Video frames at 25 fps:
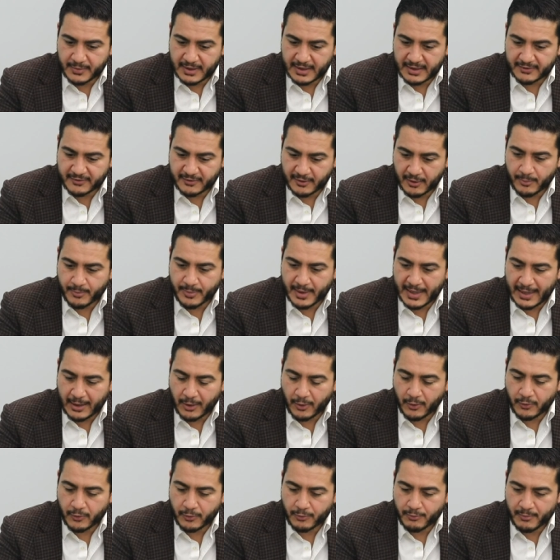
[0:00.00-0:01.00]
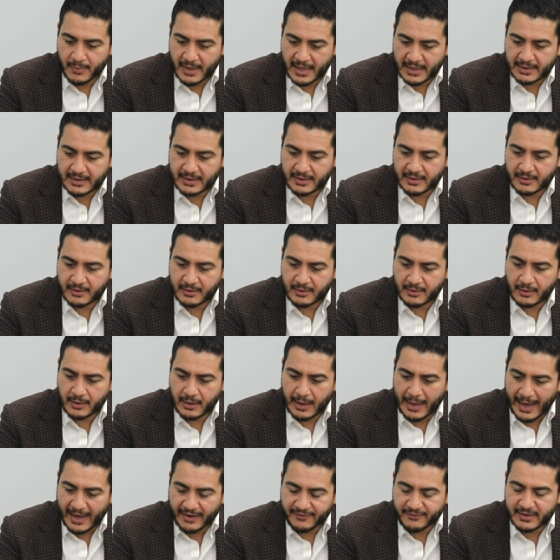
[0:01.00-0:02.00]
it's about
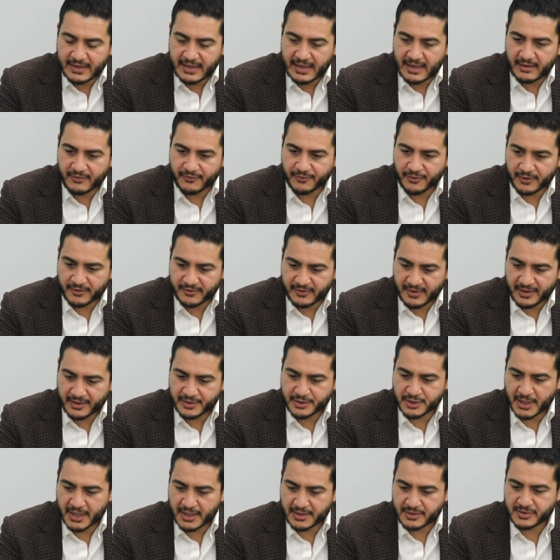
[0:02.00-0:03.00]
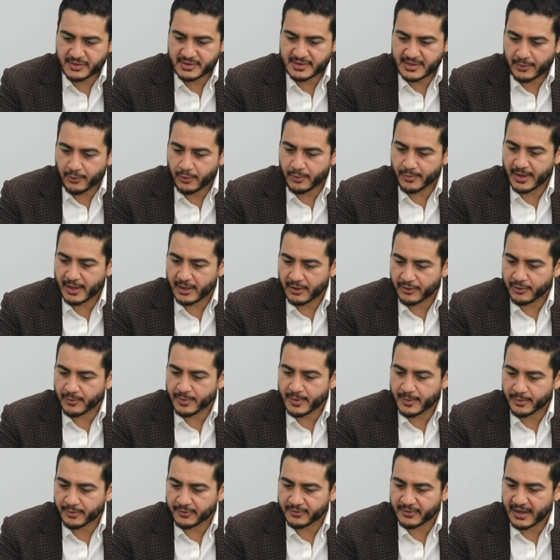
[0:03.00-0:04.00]
advocating for a set of changes that will make other
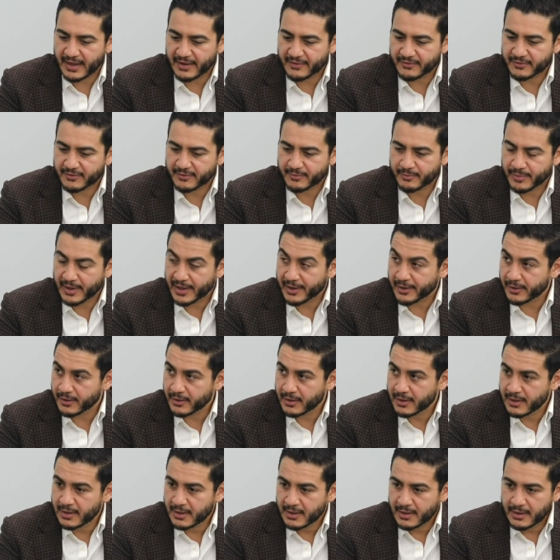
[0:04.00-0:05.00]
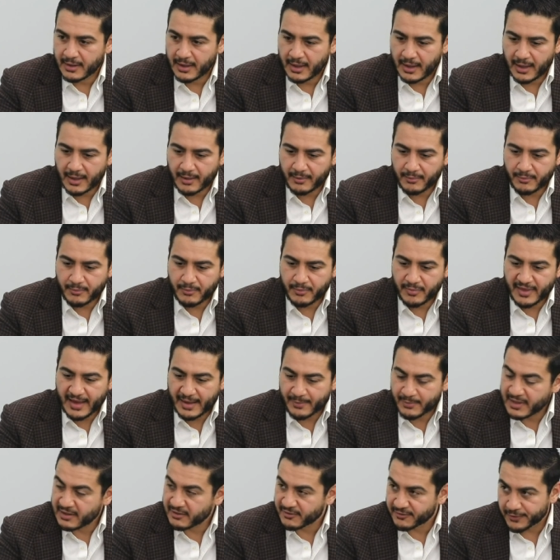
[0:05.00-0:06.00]
people's lives better.
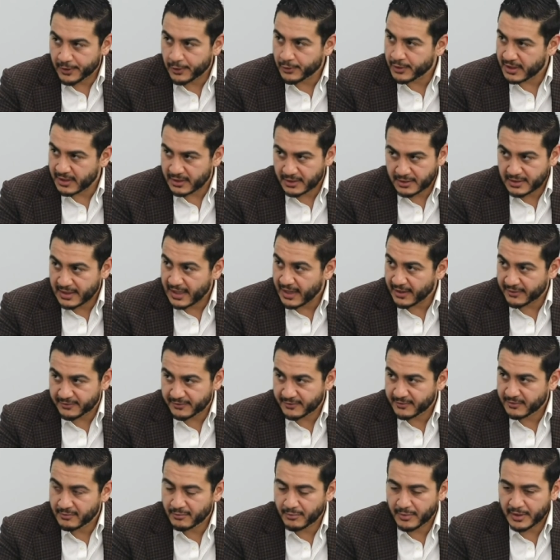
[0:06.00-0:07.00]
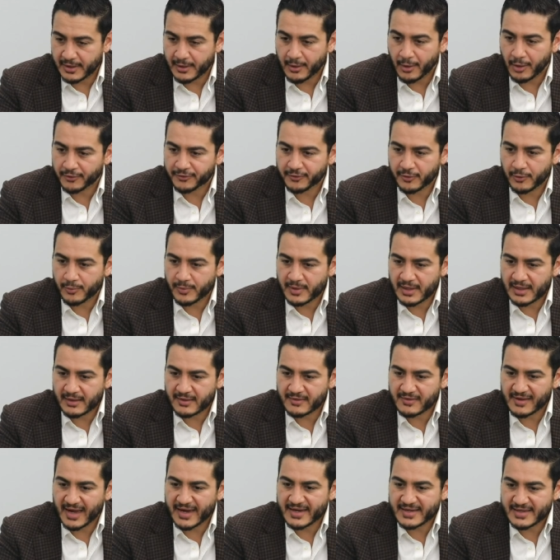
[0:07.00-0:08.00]
That means voting, yes, but it also
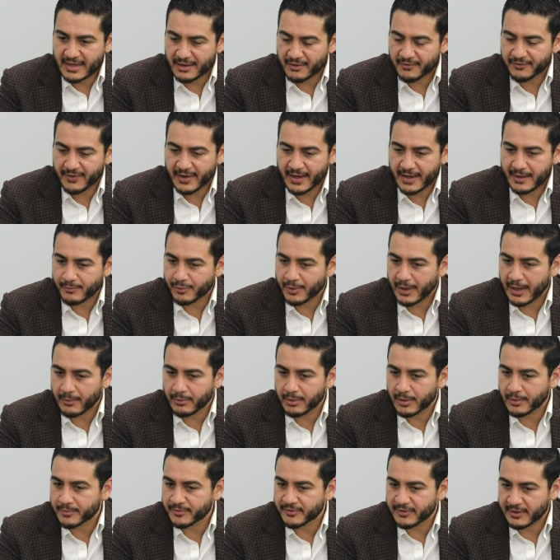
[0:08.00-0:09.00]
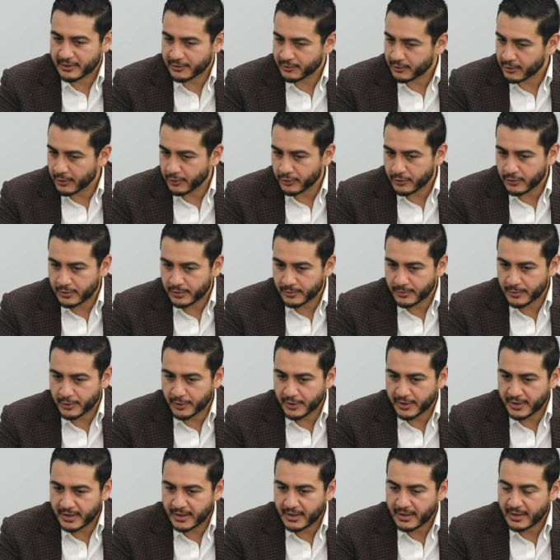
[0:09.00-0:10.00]
means identifying problems in your local
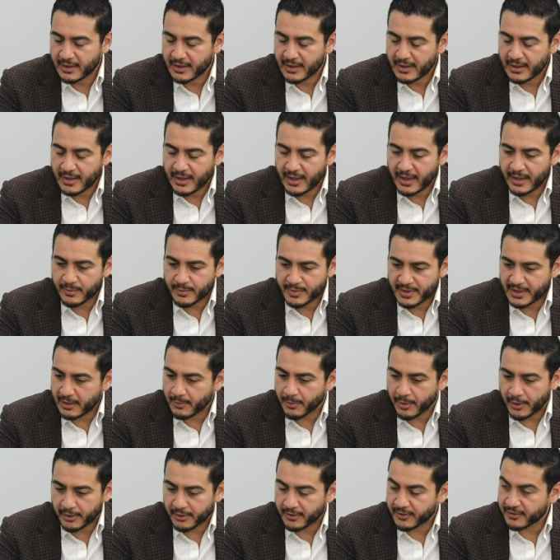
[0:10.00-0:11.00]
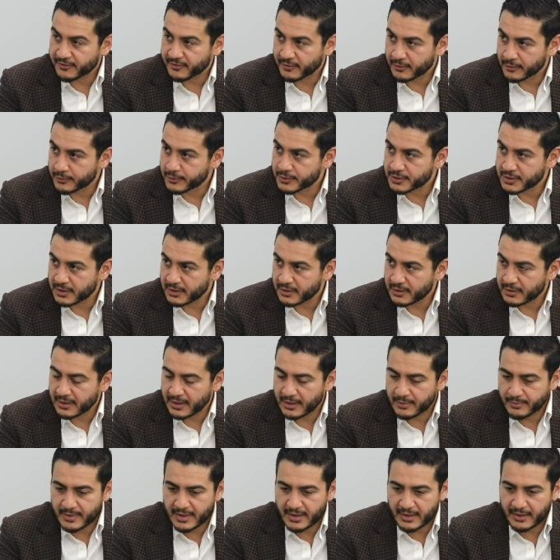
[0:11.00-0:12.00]
community and being a part of their solution.
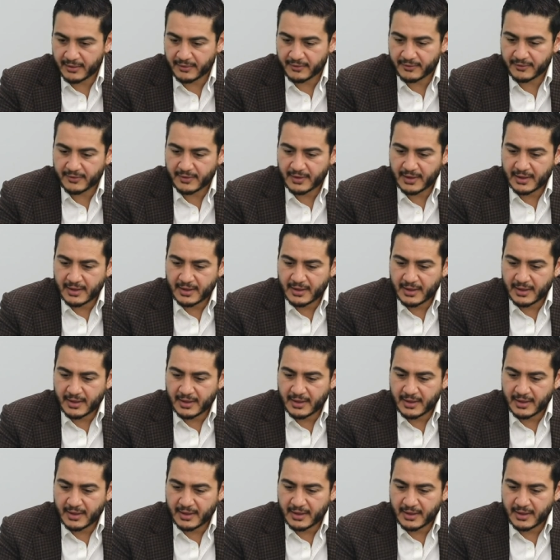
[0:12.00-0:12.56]
It means